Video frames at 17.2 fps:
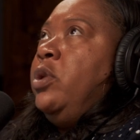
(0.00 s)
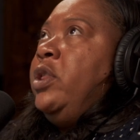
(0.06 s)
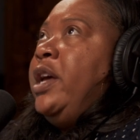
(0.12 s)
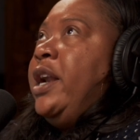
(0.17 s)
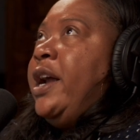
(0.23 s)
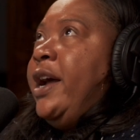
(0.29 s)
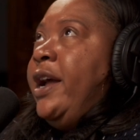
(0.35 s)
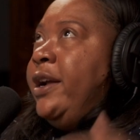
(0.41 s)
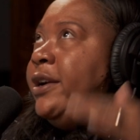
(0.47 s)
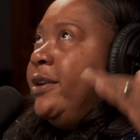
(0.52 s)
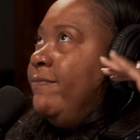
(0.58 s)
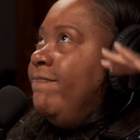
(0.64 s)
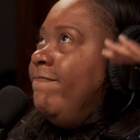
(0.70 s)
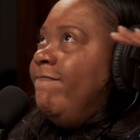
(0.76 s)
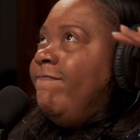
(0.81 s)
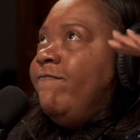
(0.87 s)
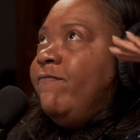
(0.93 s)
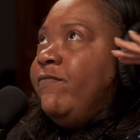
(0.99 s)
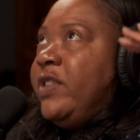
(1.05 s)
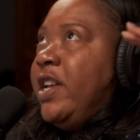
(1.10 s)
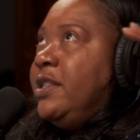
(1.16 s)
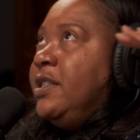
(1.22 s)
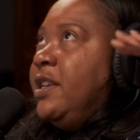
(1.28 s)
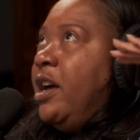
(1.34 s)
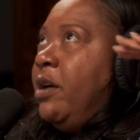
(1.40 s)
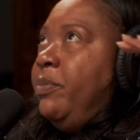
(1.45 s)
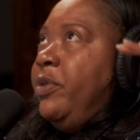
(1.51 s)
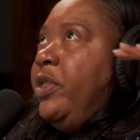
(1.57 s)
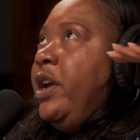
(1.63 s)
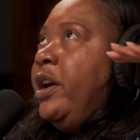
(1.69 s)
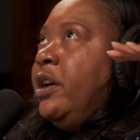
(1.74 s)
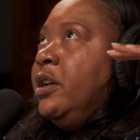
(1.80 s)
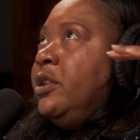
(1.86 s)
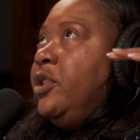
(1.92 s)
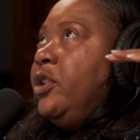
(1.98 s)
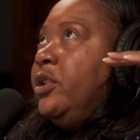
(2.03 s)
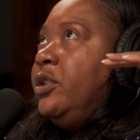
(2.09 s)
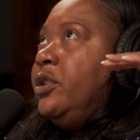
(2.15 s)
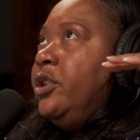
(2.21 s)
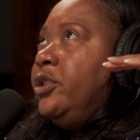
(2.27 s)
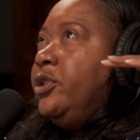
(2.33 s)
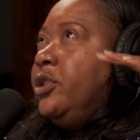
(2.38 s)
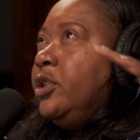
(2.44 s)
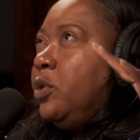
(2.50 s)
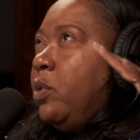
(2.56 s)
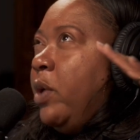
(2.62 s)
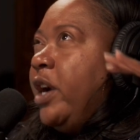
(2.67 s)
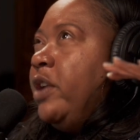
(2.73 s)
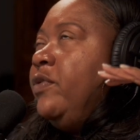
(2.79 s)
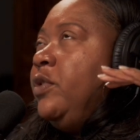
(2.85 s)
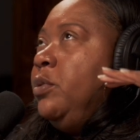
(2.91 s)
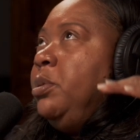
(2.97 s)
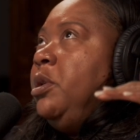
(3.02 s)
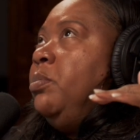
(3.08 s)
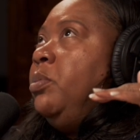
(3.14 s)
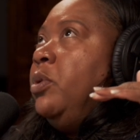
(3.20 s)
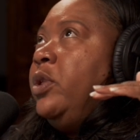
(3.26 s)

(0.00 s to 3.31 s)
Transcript: that's up there, there's quite a few people